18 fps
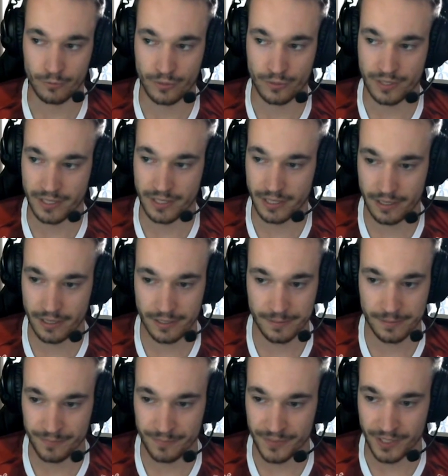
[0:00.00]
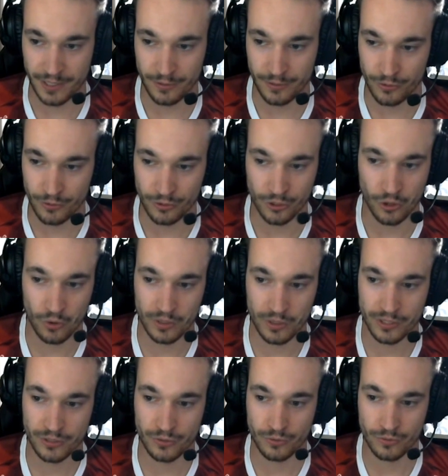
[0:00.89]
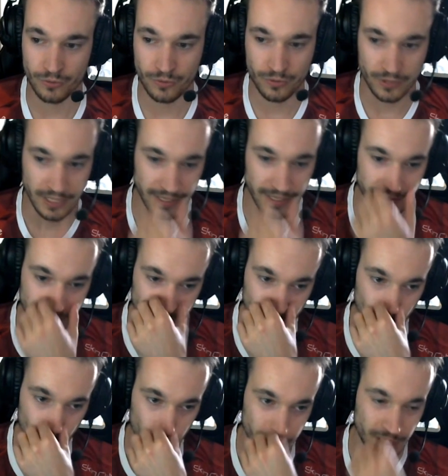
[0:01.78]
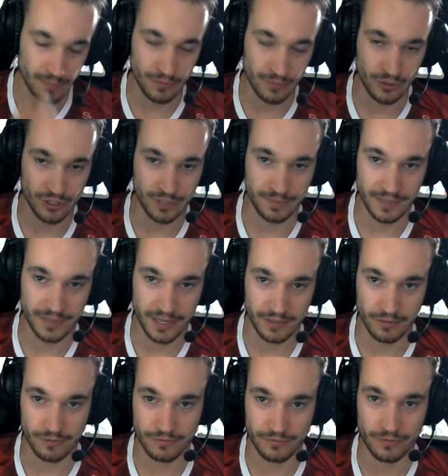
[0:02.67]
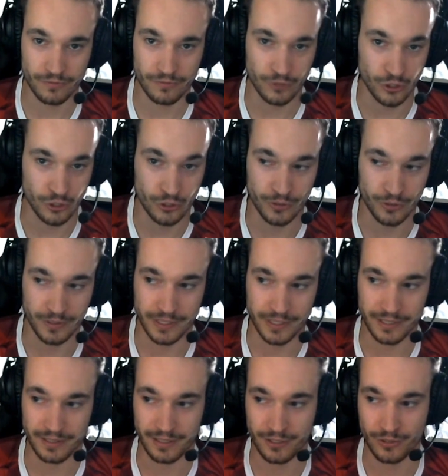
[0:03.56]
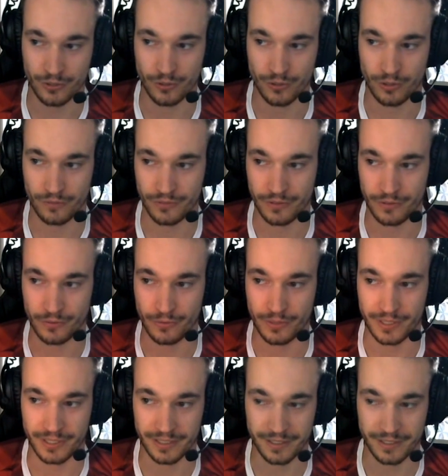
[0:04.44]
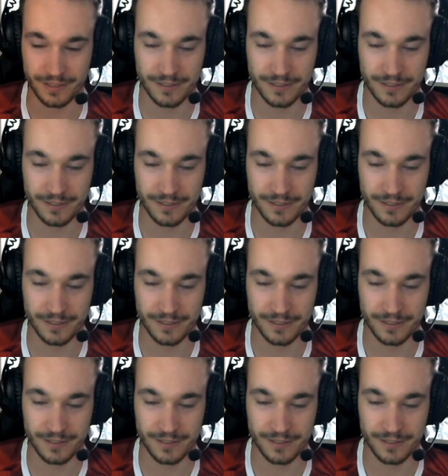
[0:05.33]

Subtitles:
say the goal is to get that world championship title for sure, and that's the goal of everyone, I guess.